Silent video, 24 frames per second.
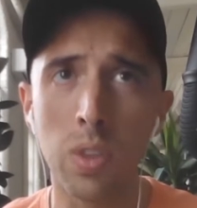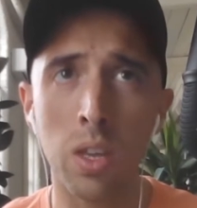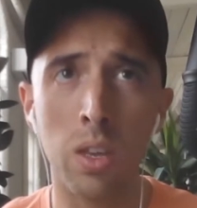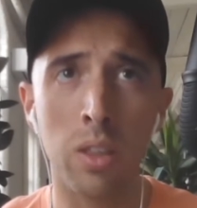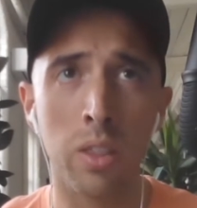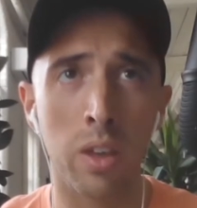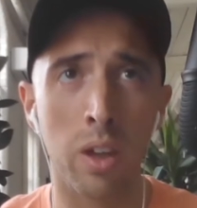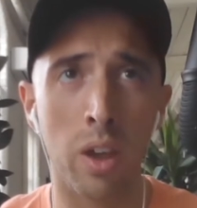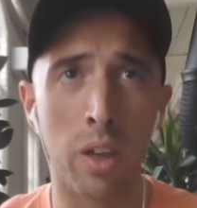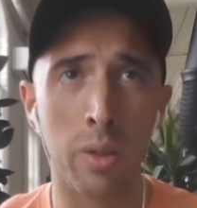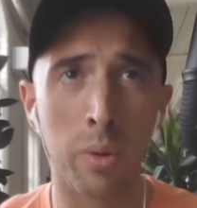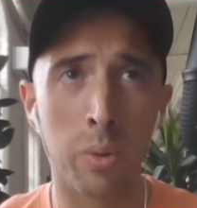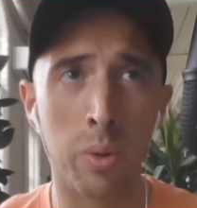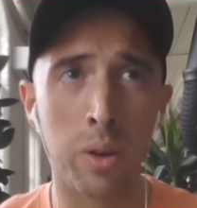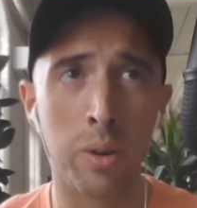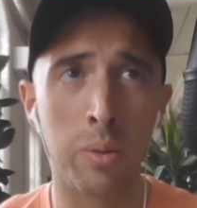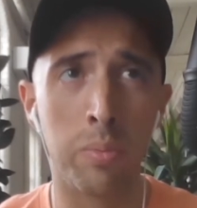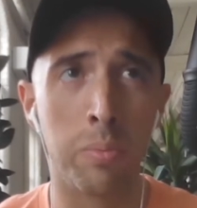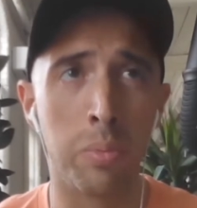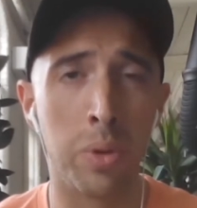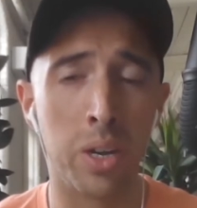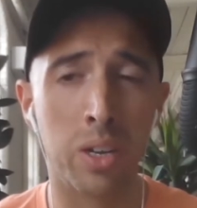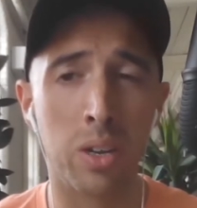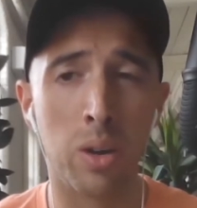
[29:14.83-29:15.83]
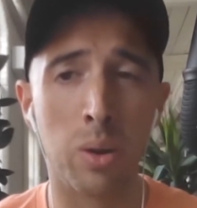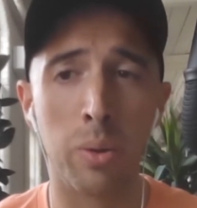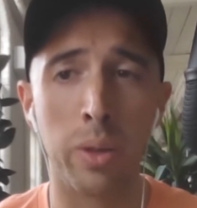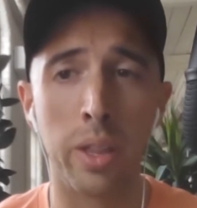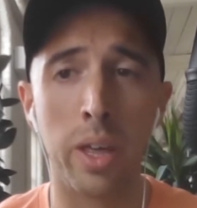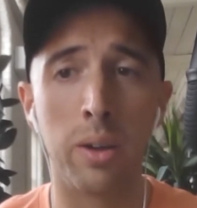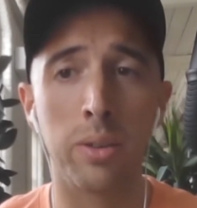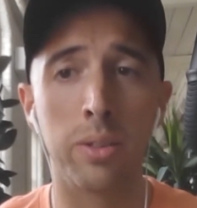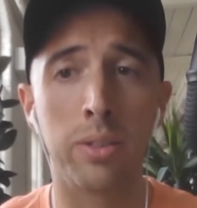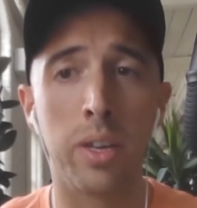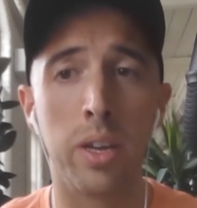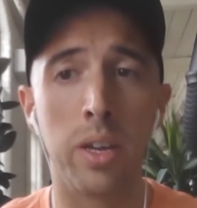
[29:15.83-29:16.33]
The other one might go
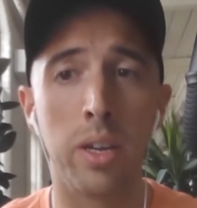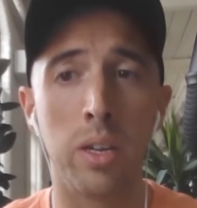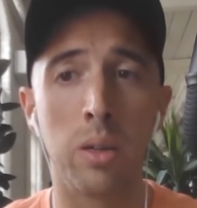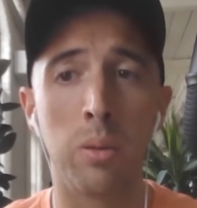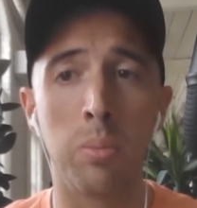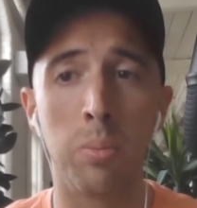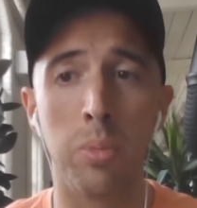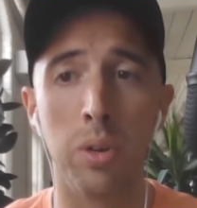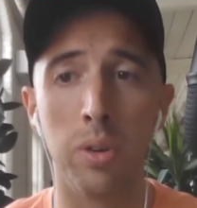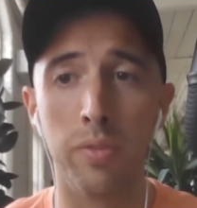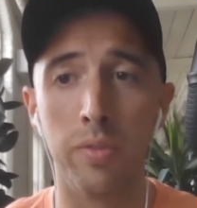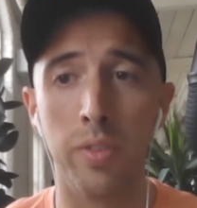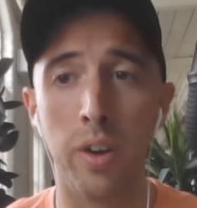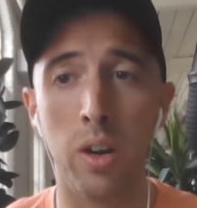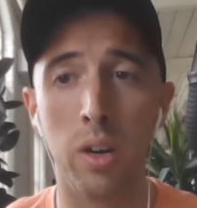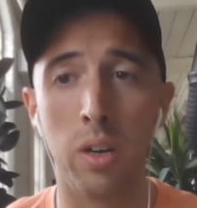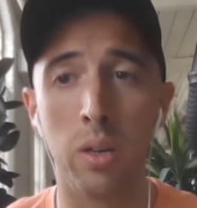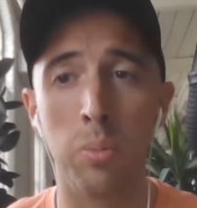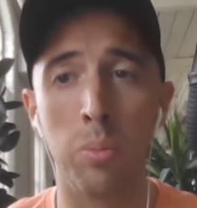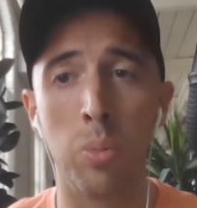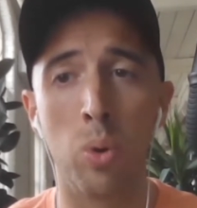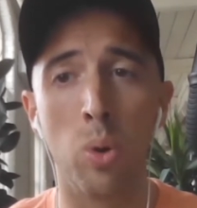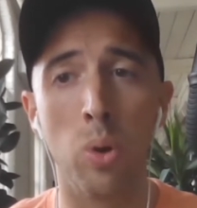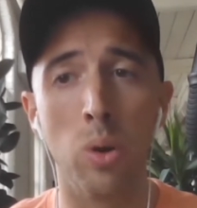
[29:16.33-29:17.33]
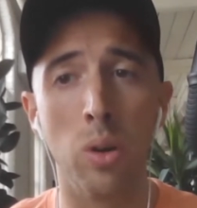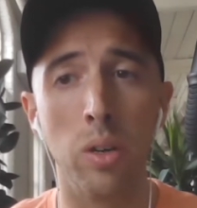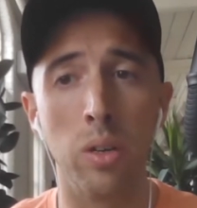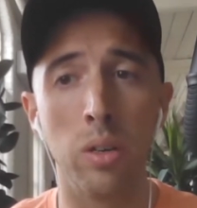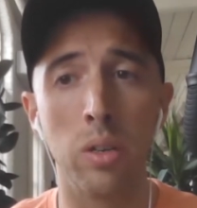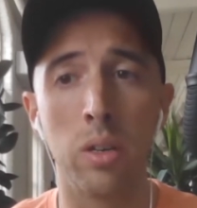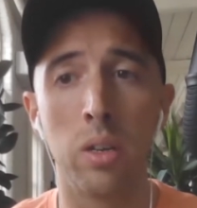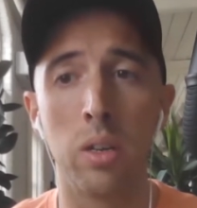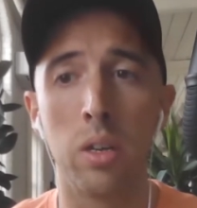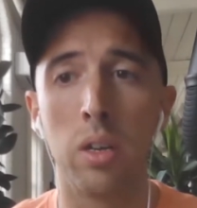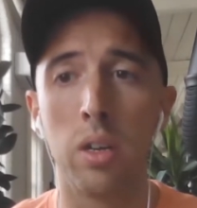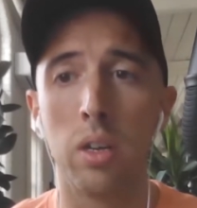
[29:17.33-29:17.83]
without saying, but very
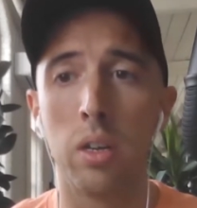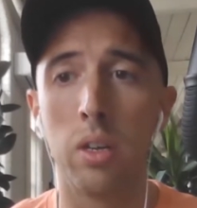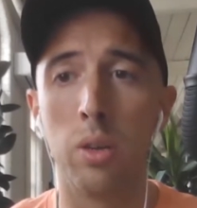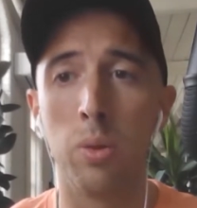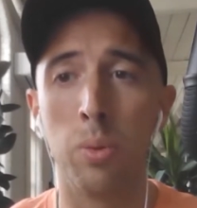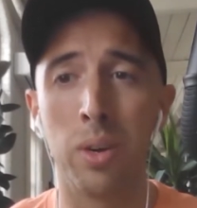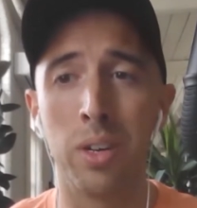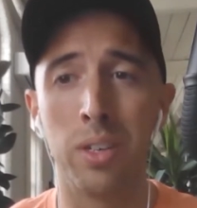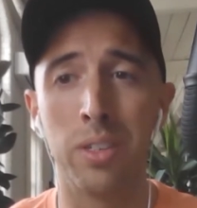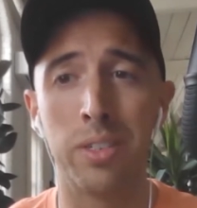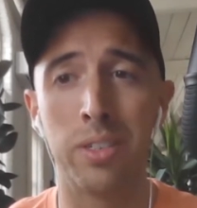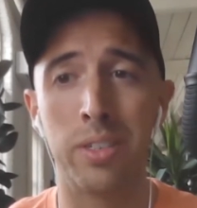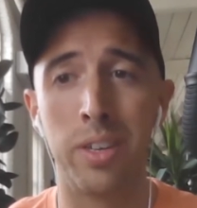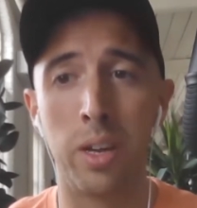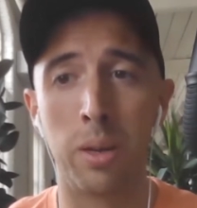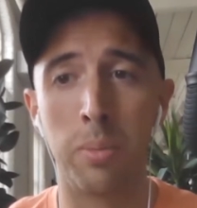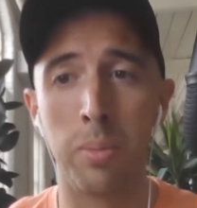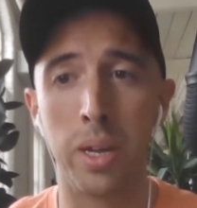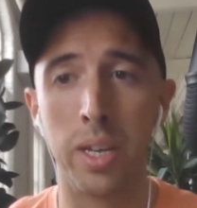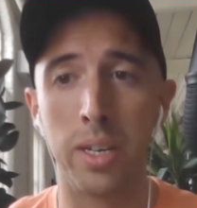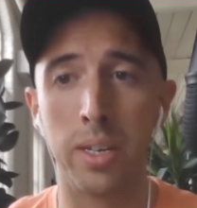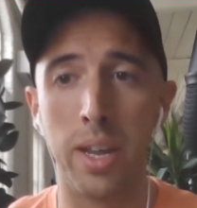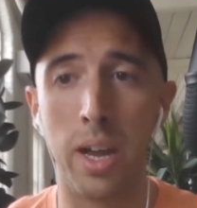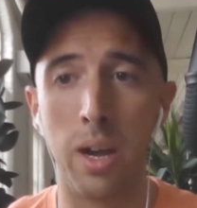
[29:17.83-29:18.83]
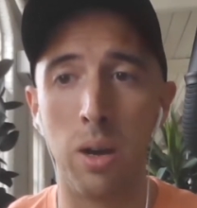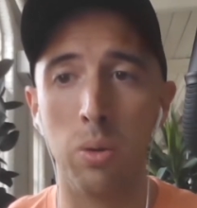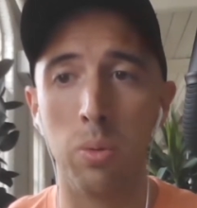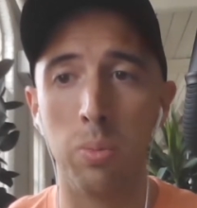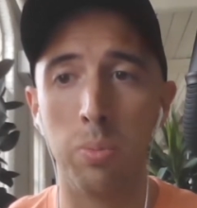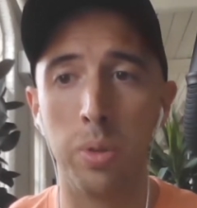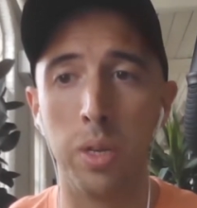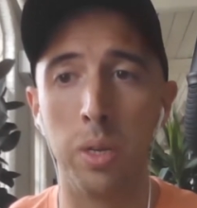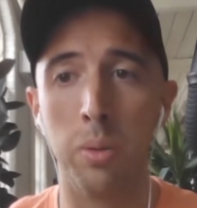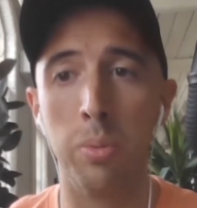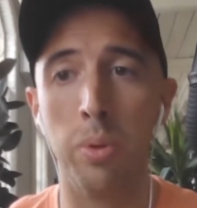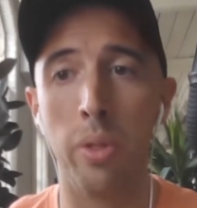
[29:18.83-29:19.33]
important. You want to segment
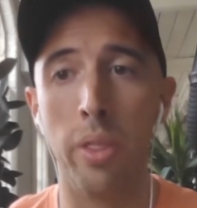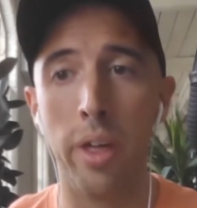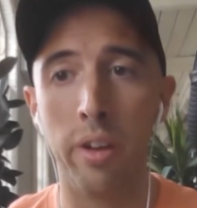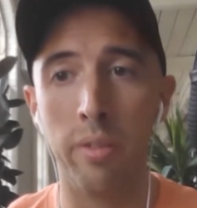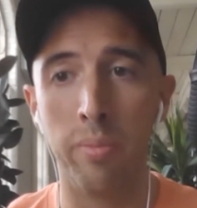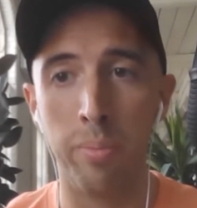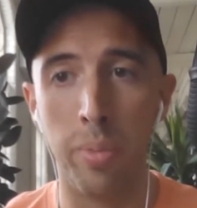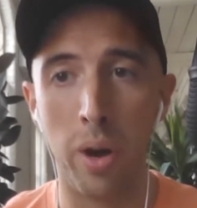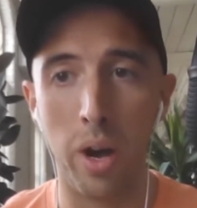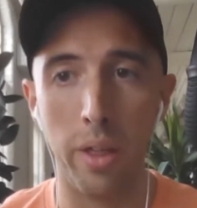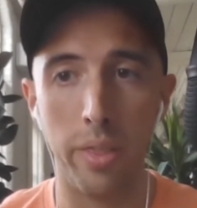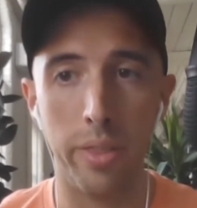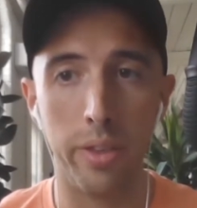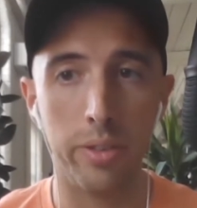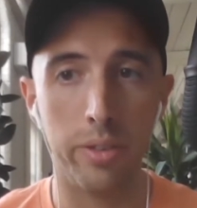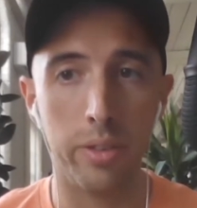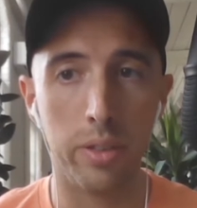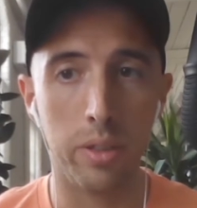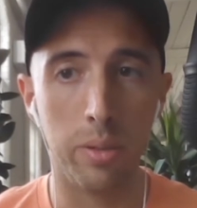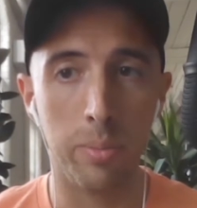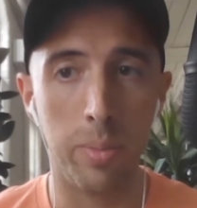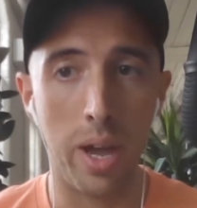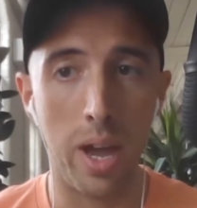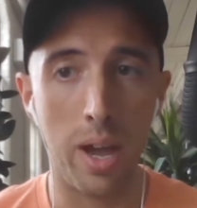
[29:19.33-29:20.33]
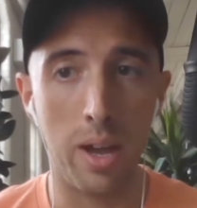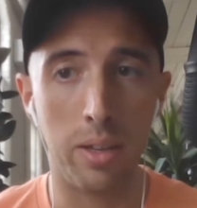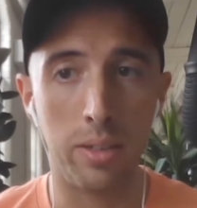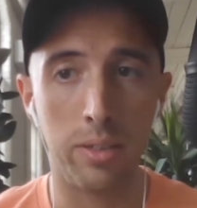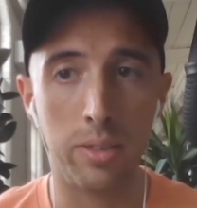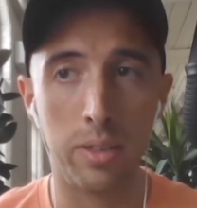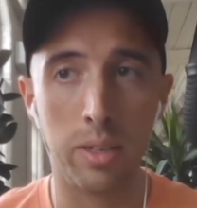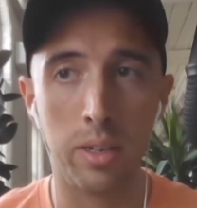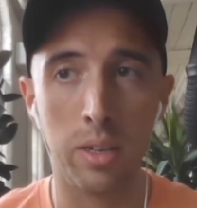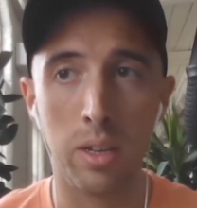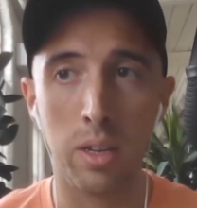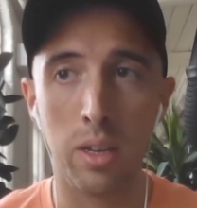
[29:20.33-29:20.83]
out people that have bought this in the
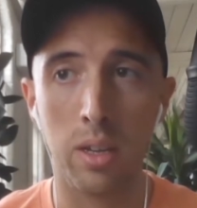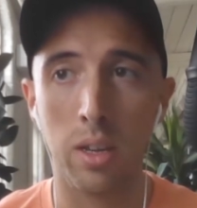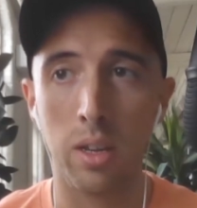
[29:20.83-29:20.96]
past.